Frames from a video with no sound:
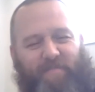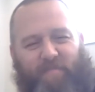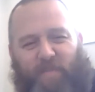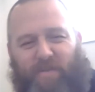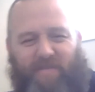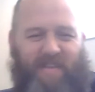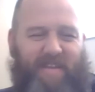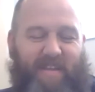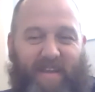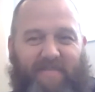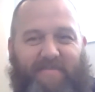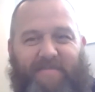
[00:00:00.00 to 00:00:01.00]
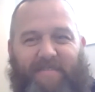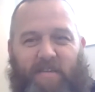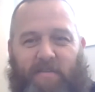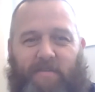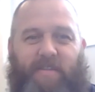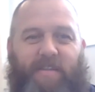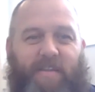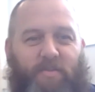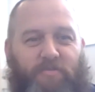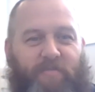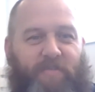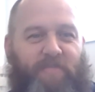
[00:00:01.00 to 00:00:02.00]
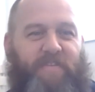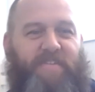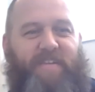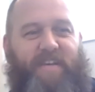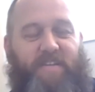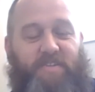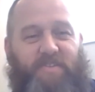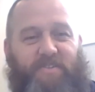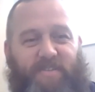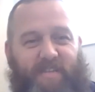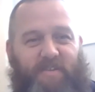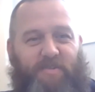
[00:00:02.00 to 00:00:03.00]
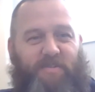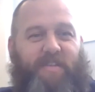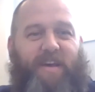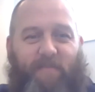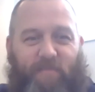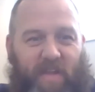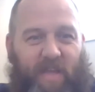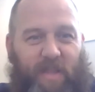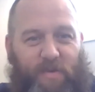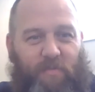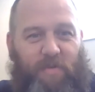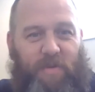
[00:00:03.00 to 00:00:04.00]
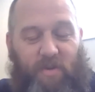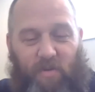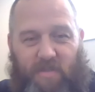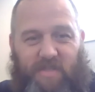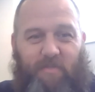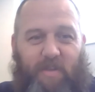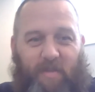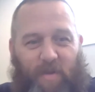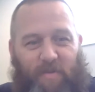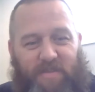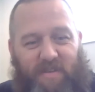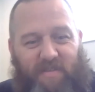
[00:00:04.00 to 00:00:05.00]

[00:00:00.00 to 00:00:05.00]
But then again, you need 150 stations because then you just start flicking through them and you don't listen to any music.